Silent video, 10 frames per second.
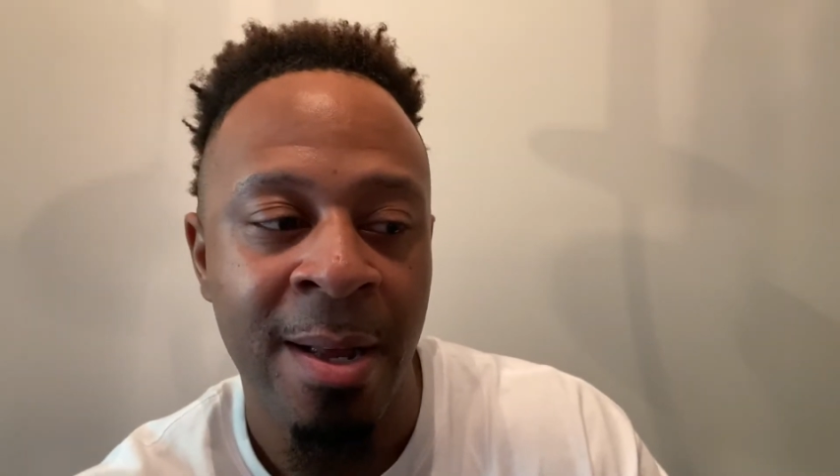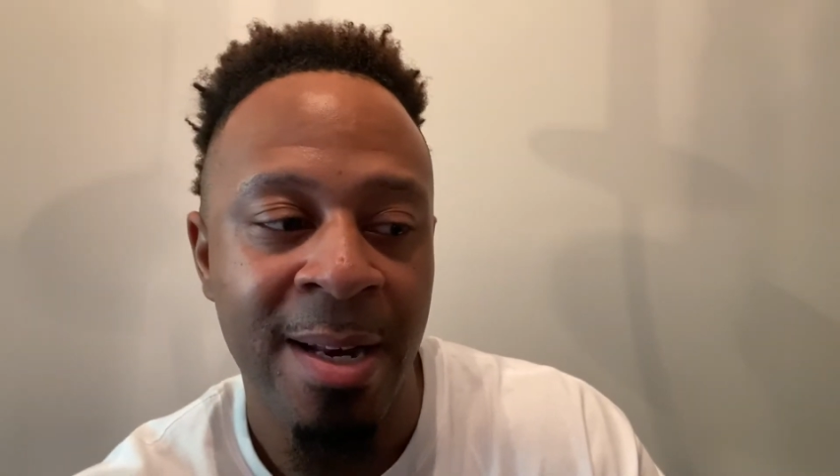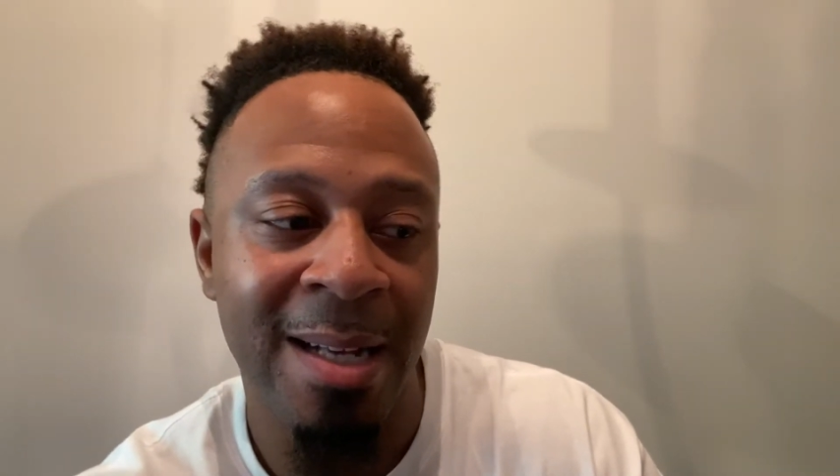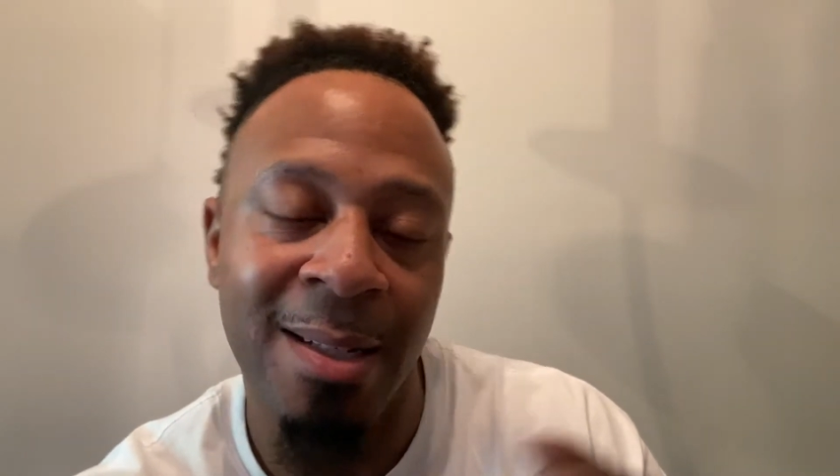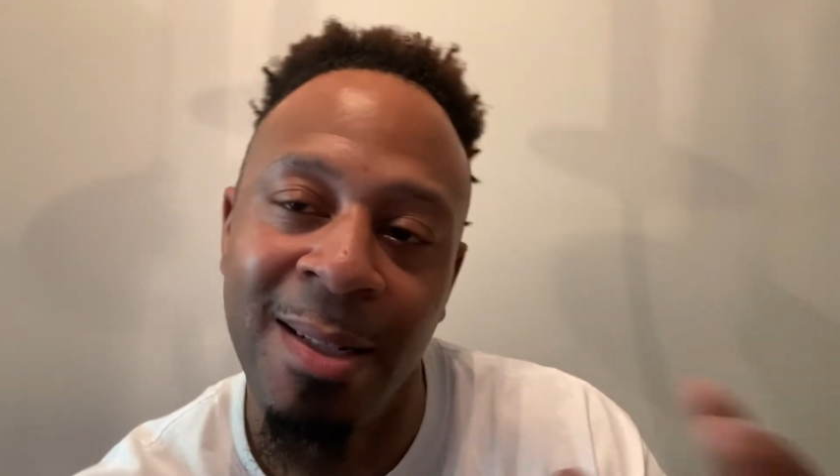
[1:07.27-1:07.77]

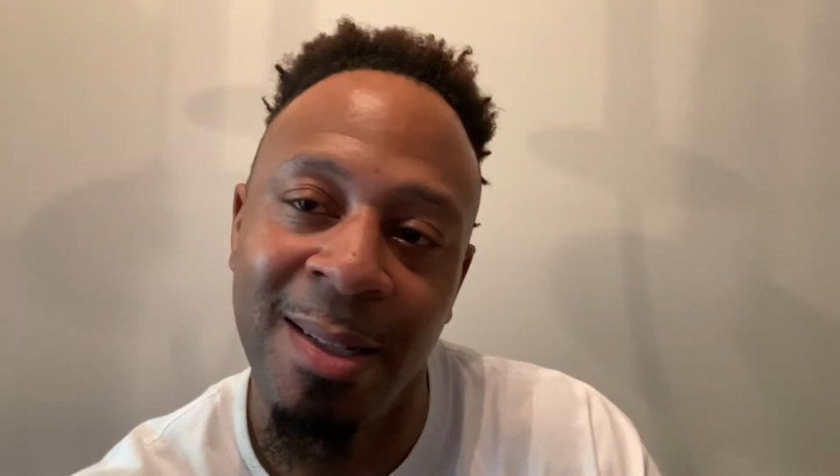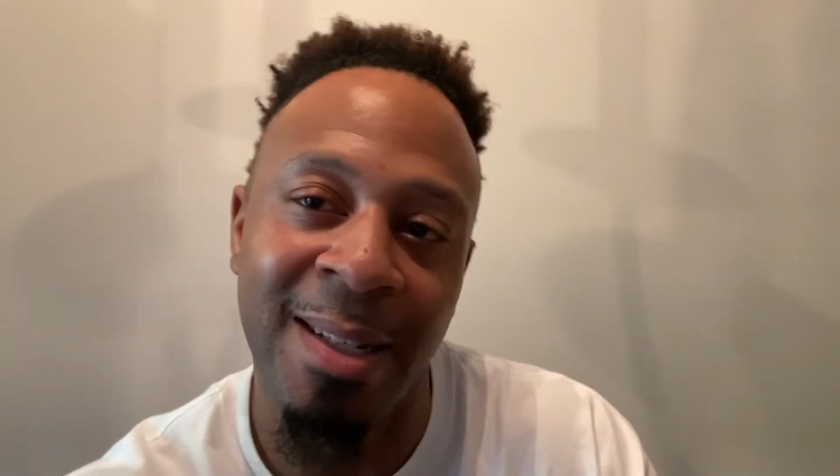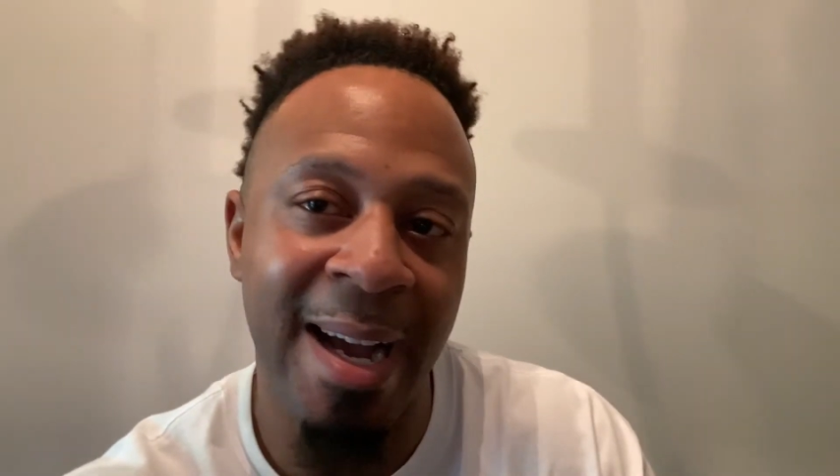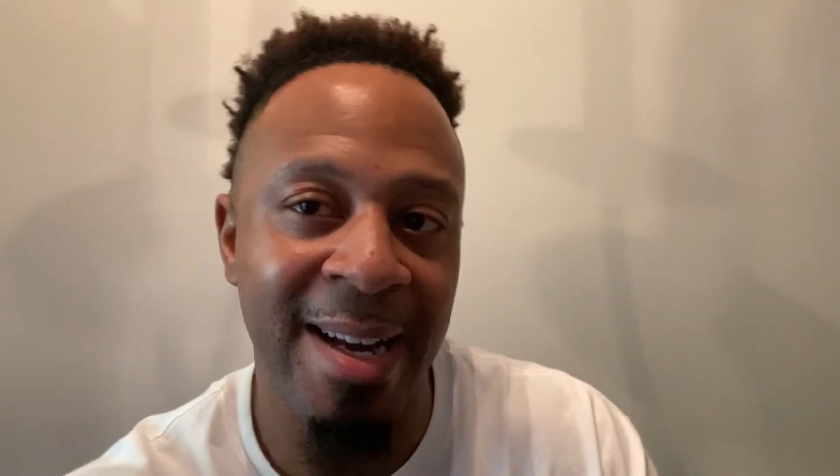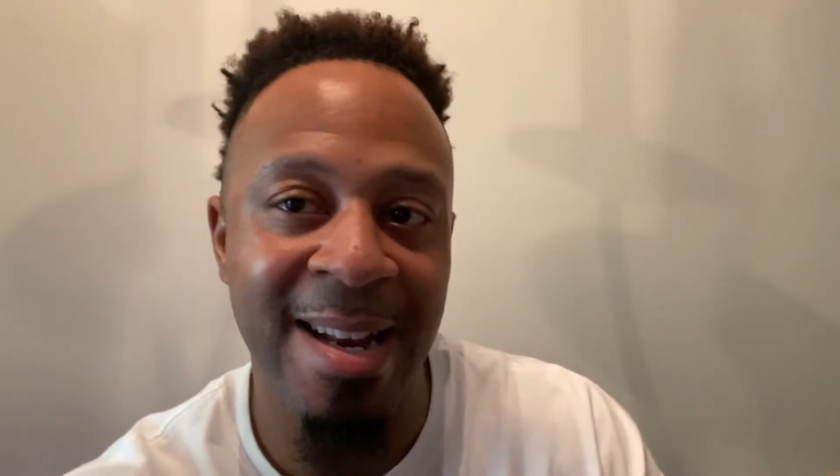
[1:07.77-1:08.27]
that's in
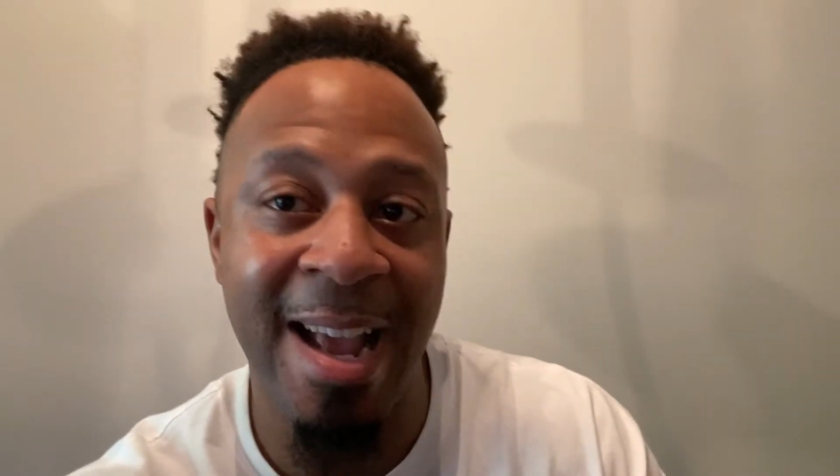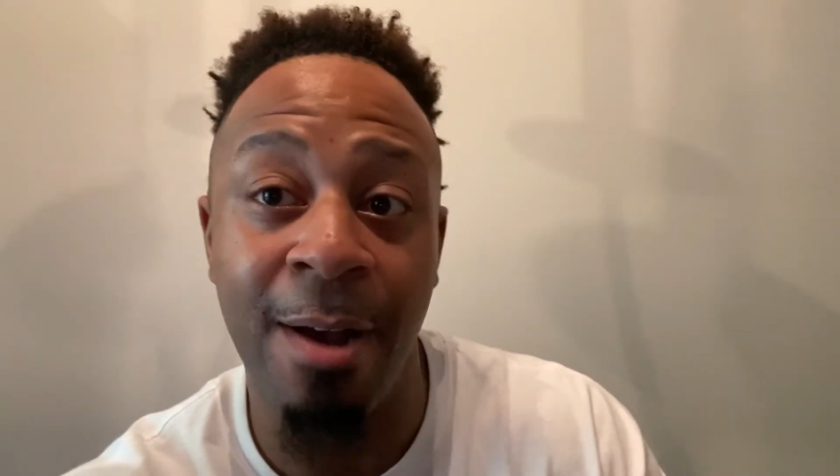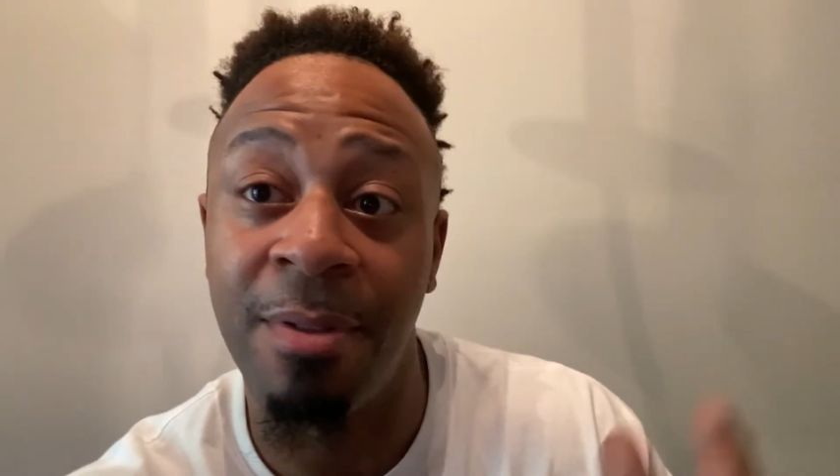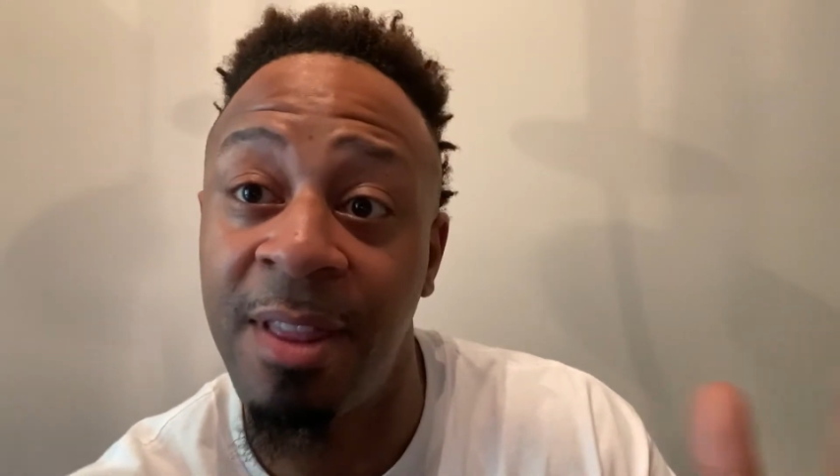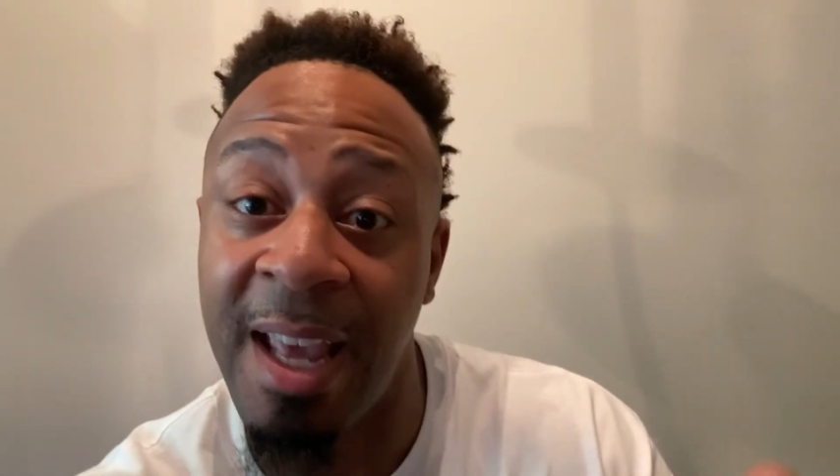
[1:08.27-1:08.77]
society
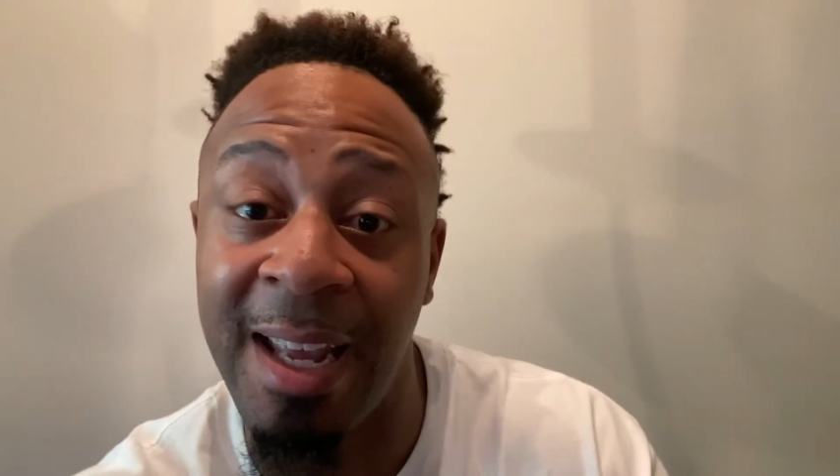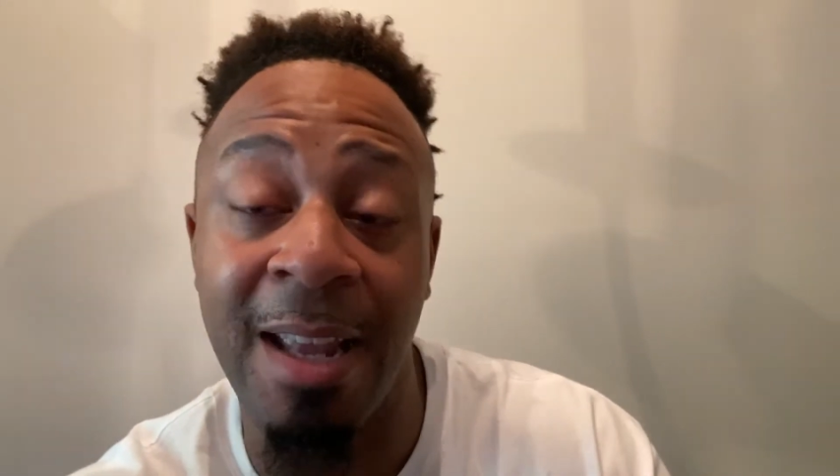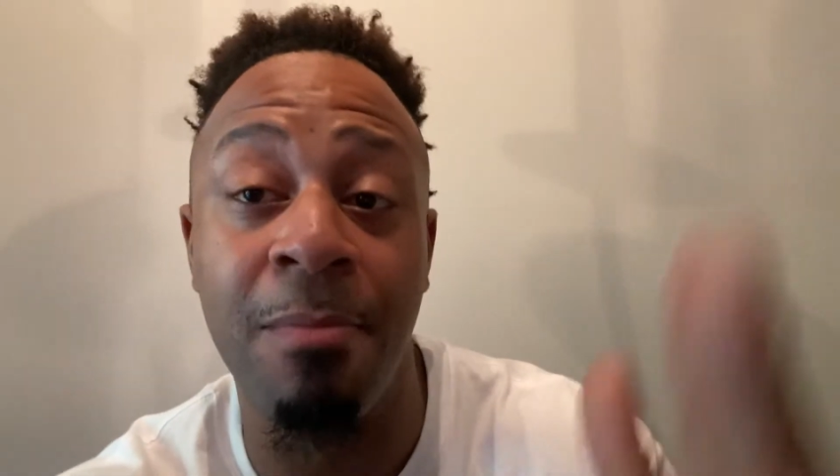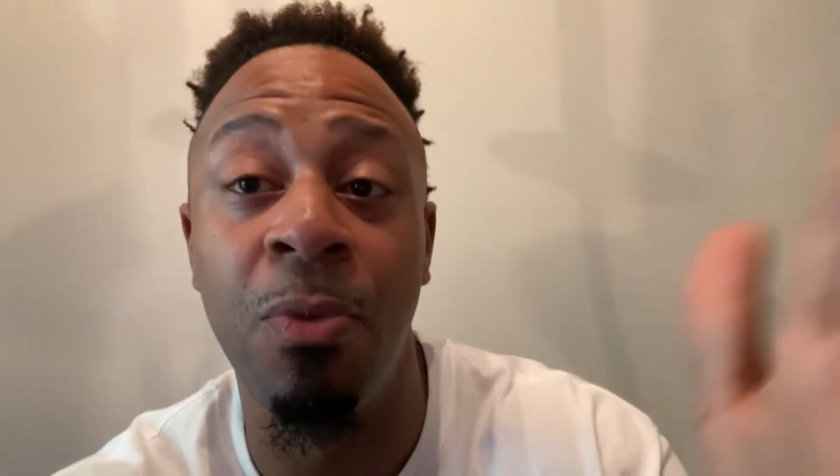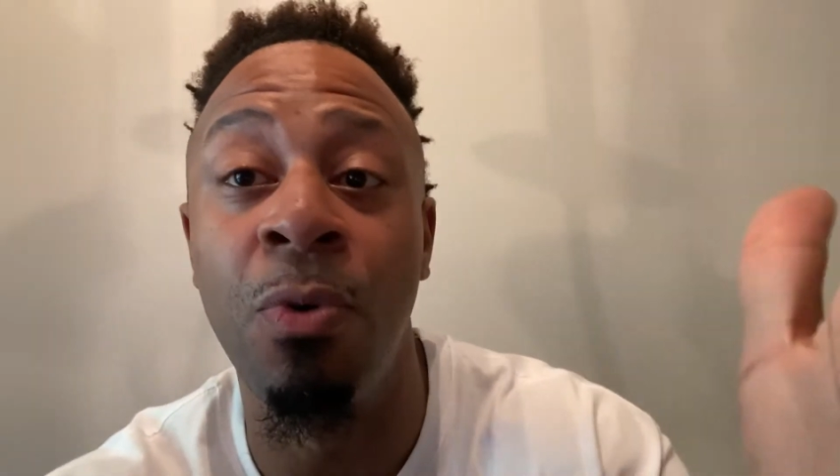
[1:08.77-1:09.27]
now, think
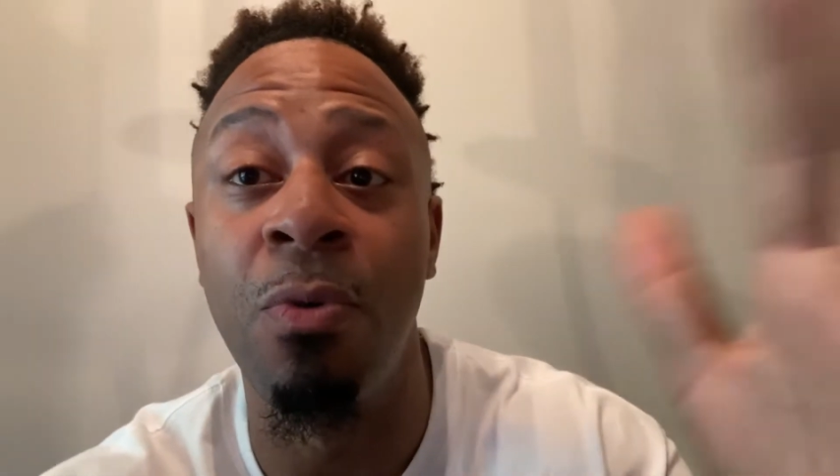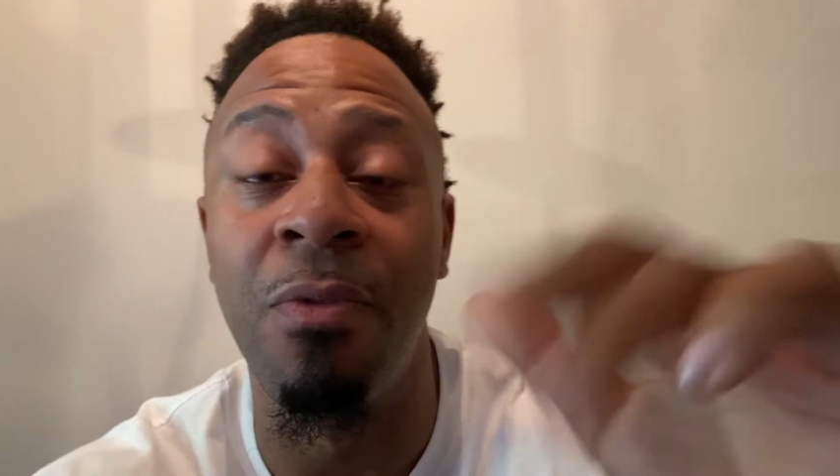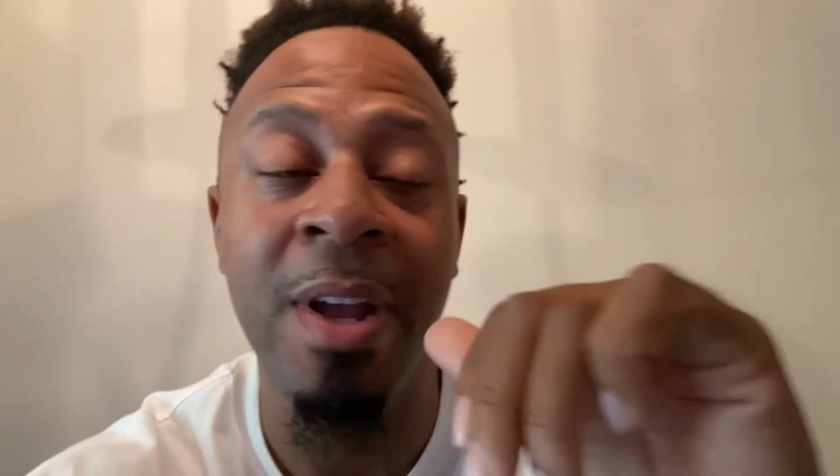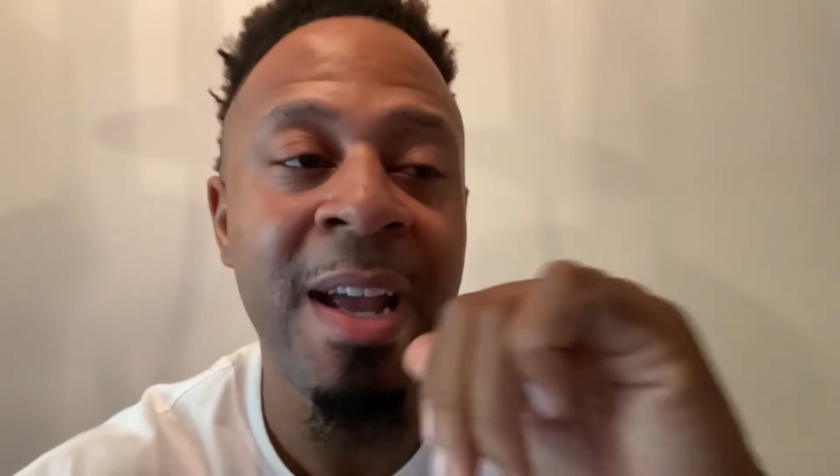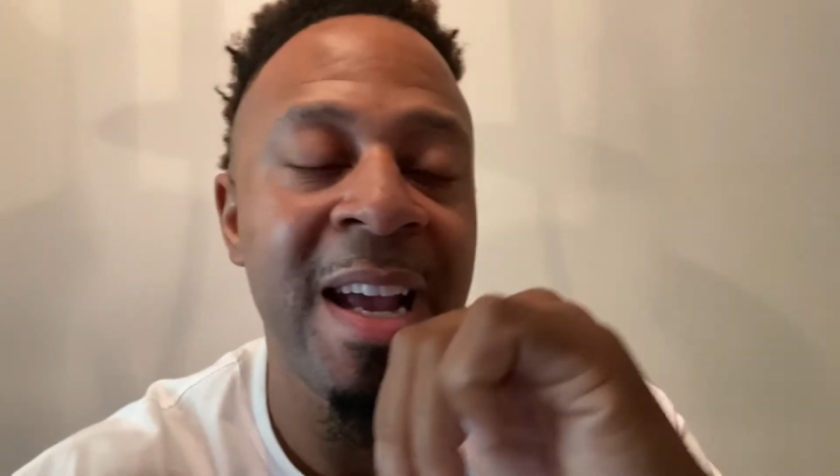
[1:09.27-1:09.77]
and move.